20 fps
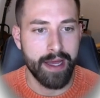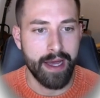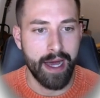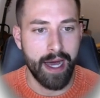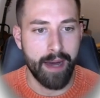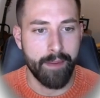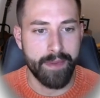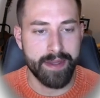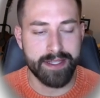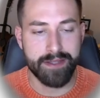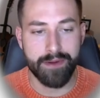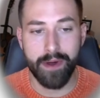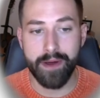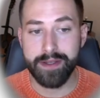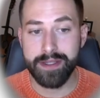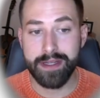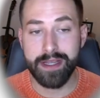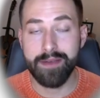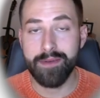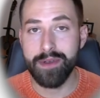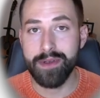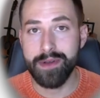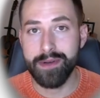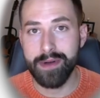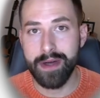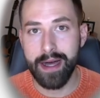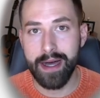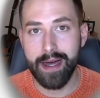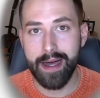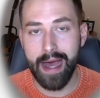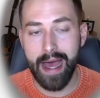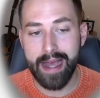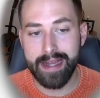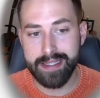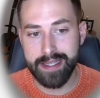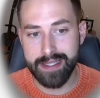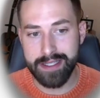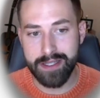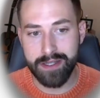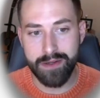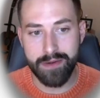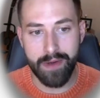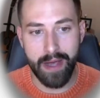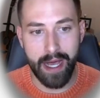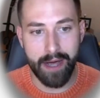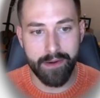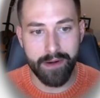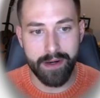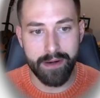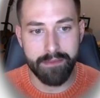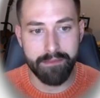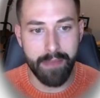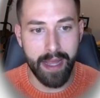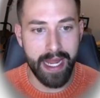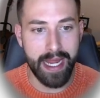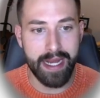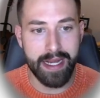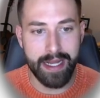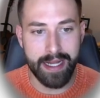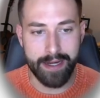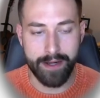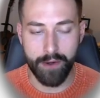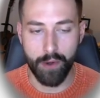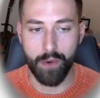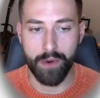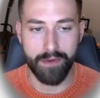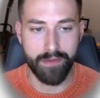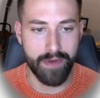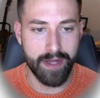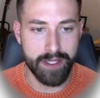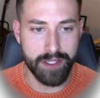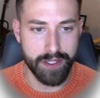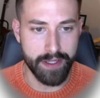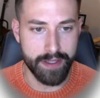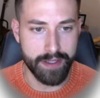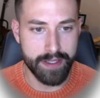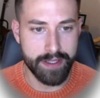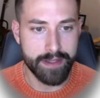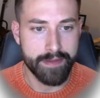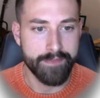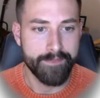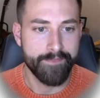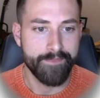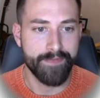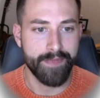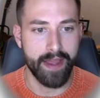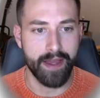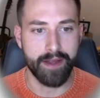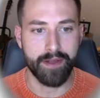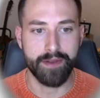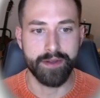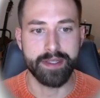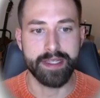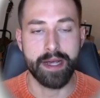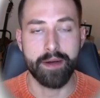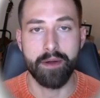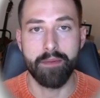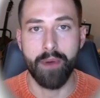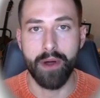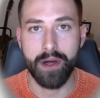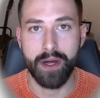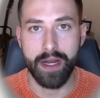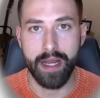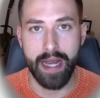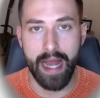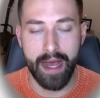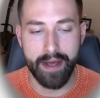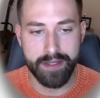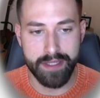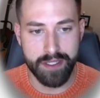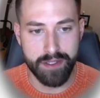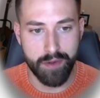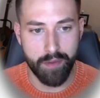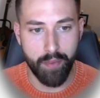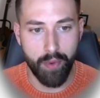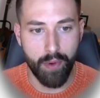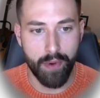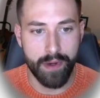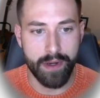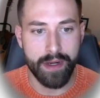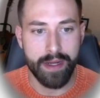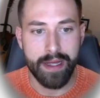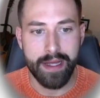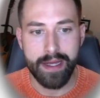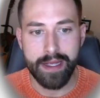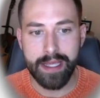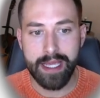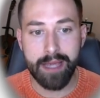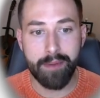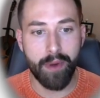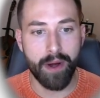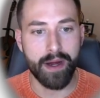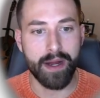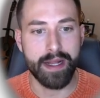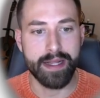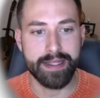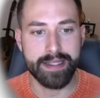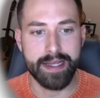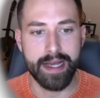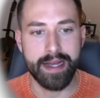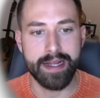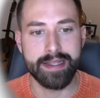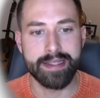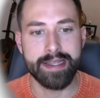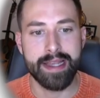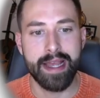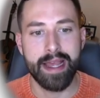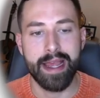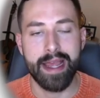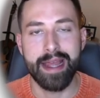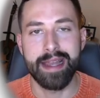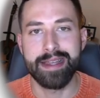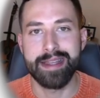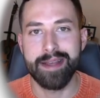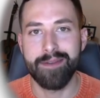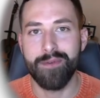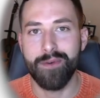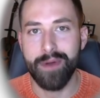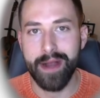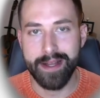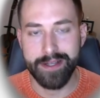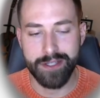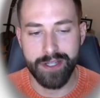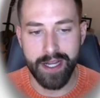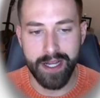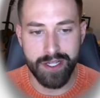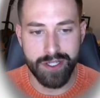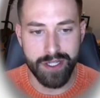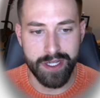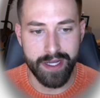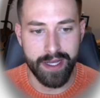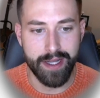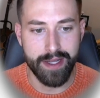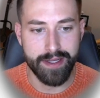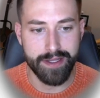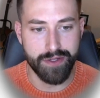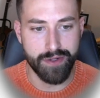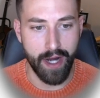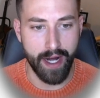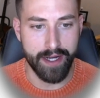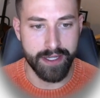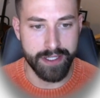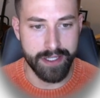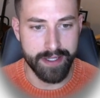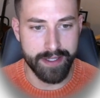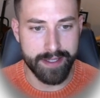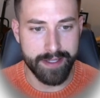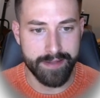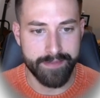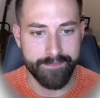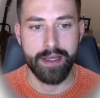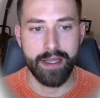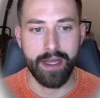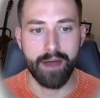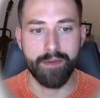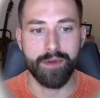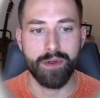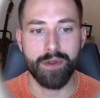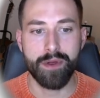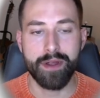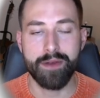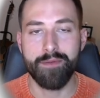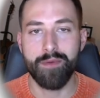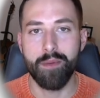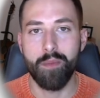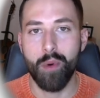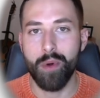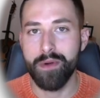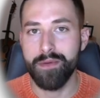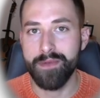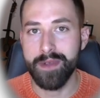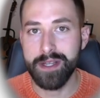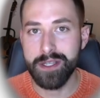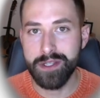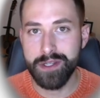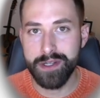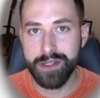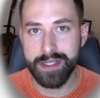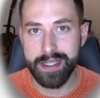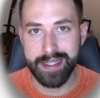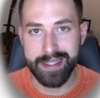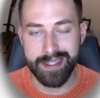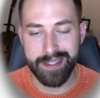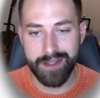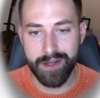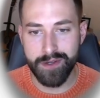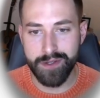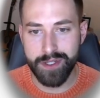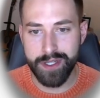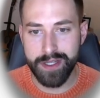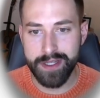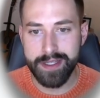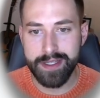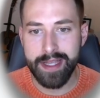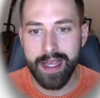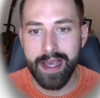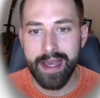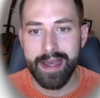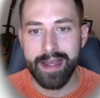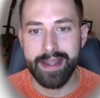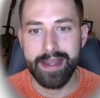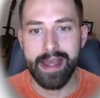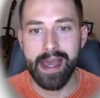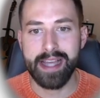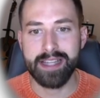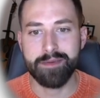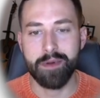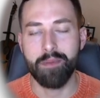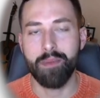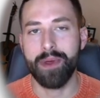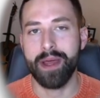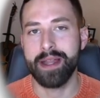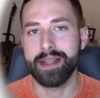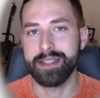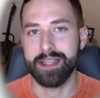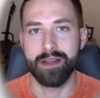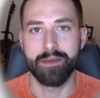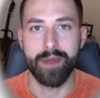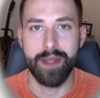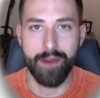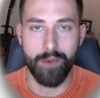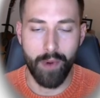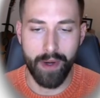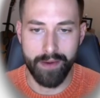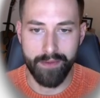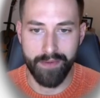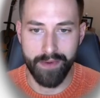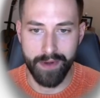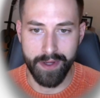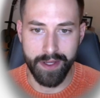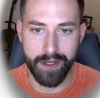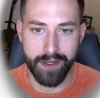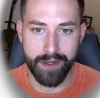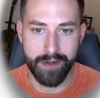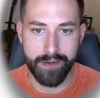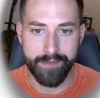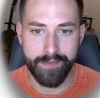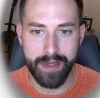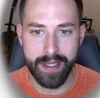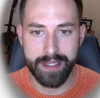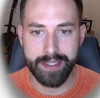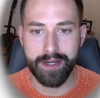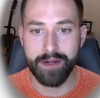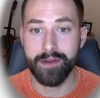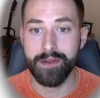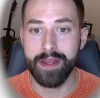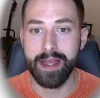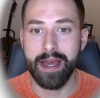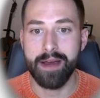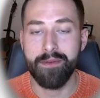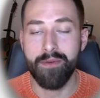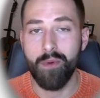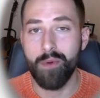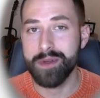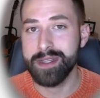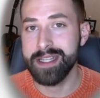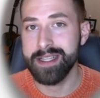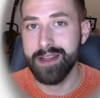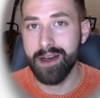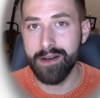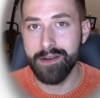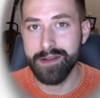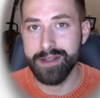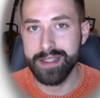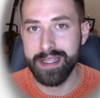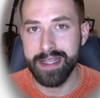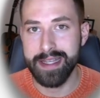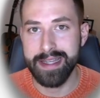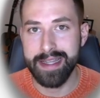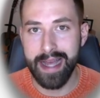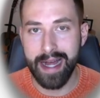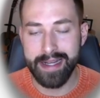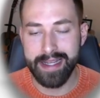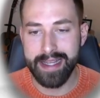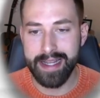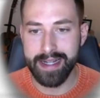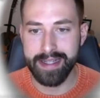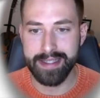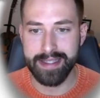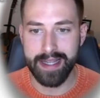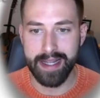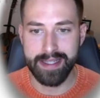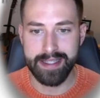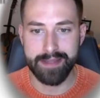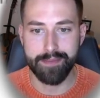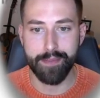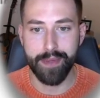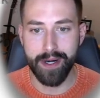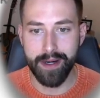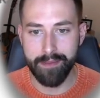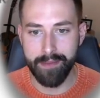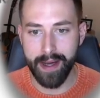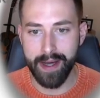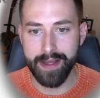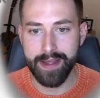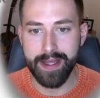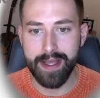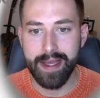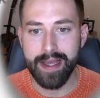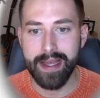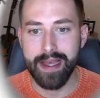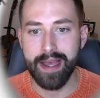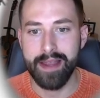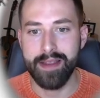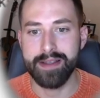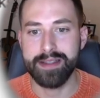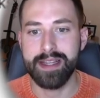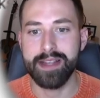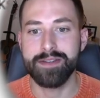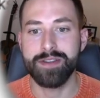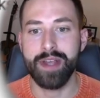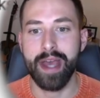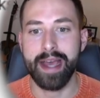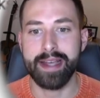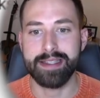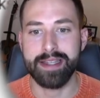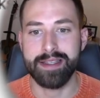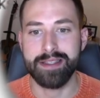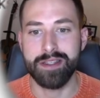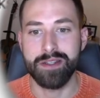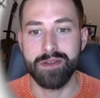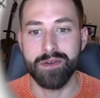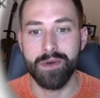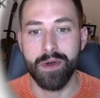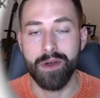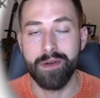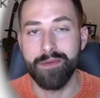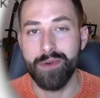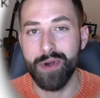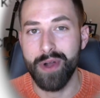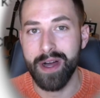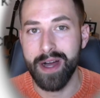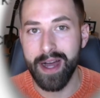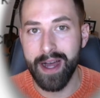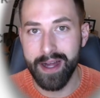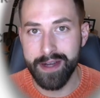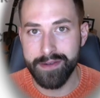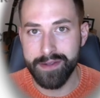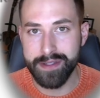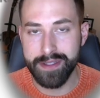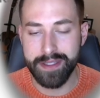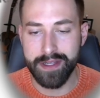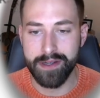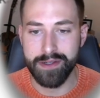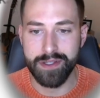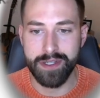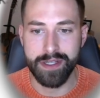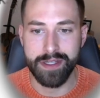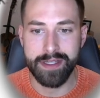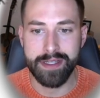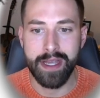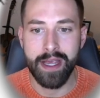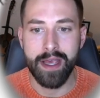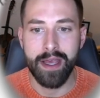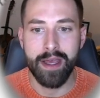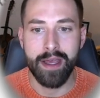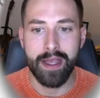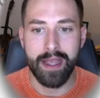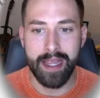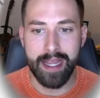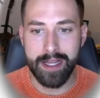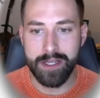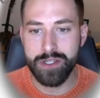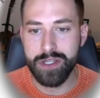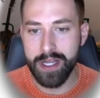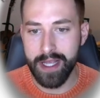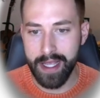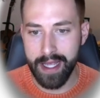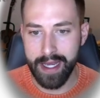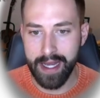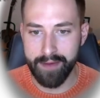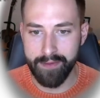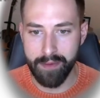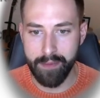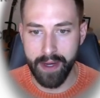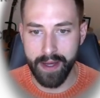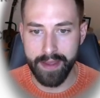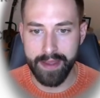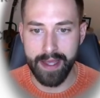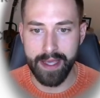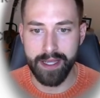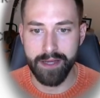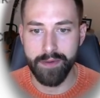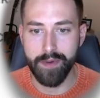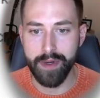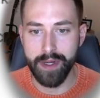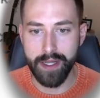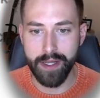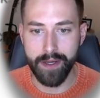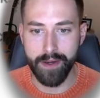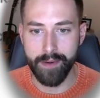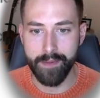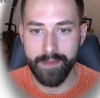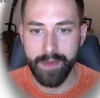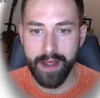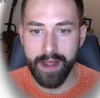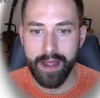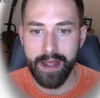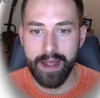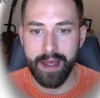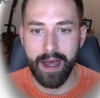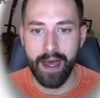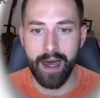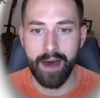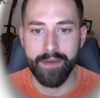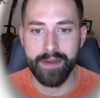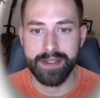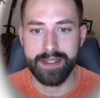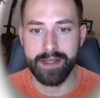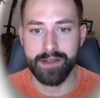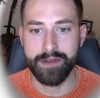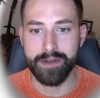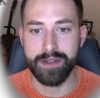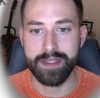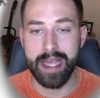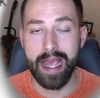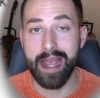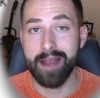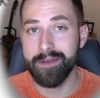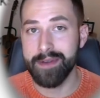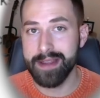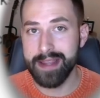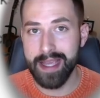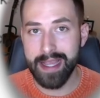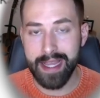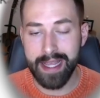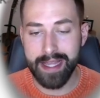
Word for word: Um, this will also give you uh, access to our main and core features. That includes our market analysis report, key market insights, and differentiation strategies. Now, if you're looking for more features in searches, the expert plan is going to be the one for you. It is currently at $14.99 per month, and this gives you access to over 100 searches each and every month that you renew. Uh, this includes everything